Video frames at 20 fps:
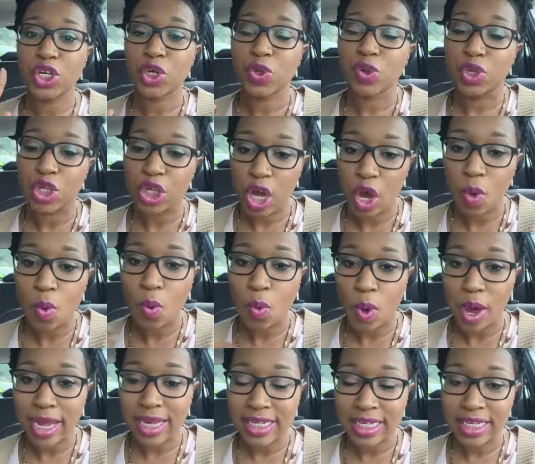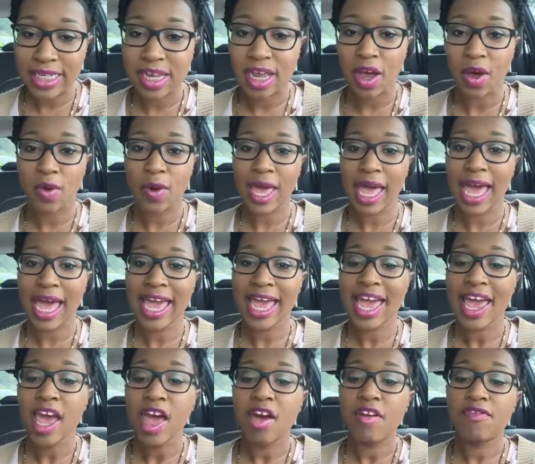you don't want, okay?
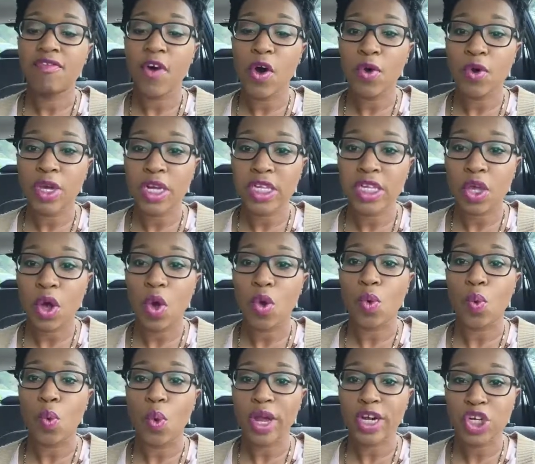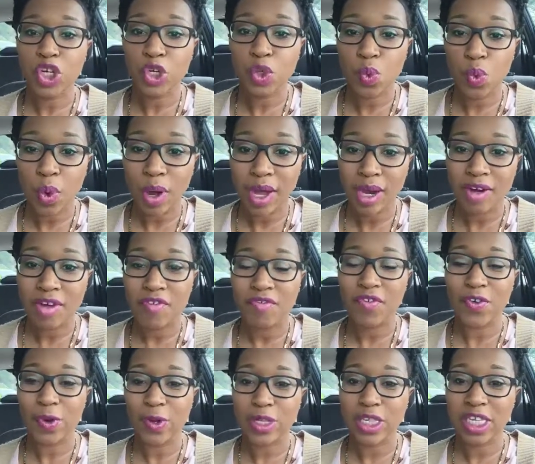Focus on what you want
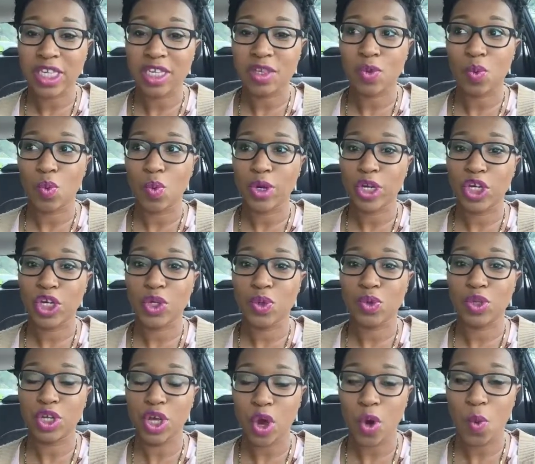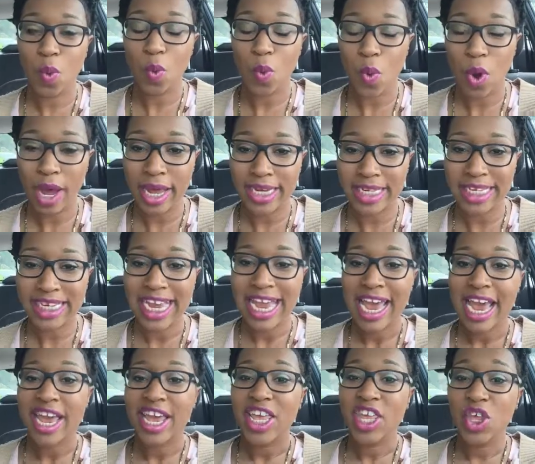versus what you don't want.
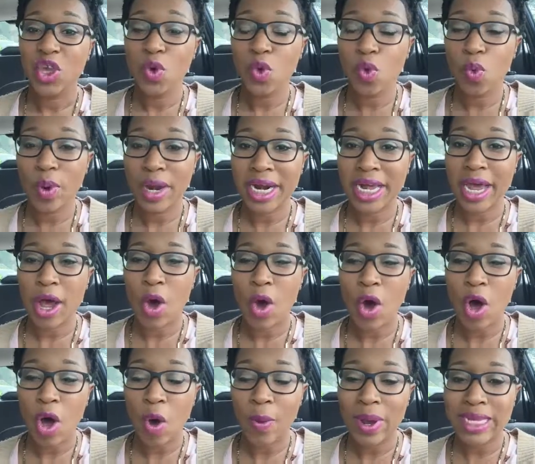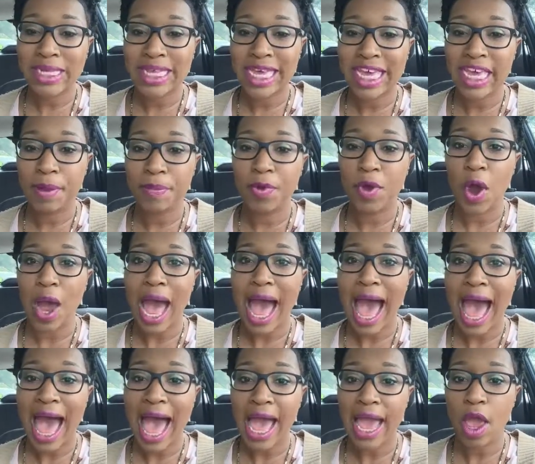You want to always keep your
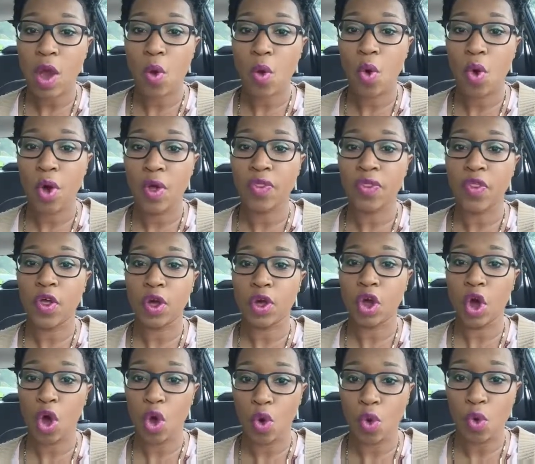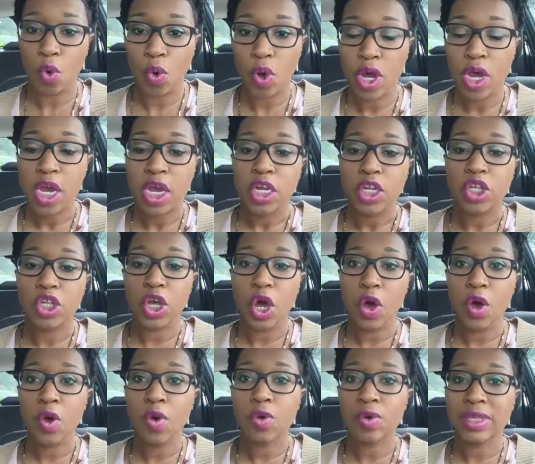eye on the goal.
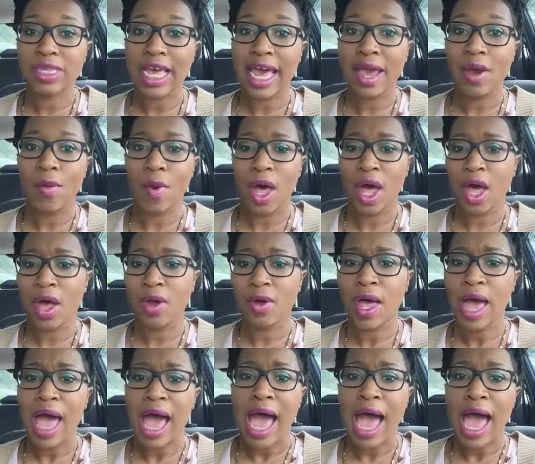Don't say, well,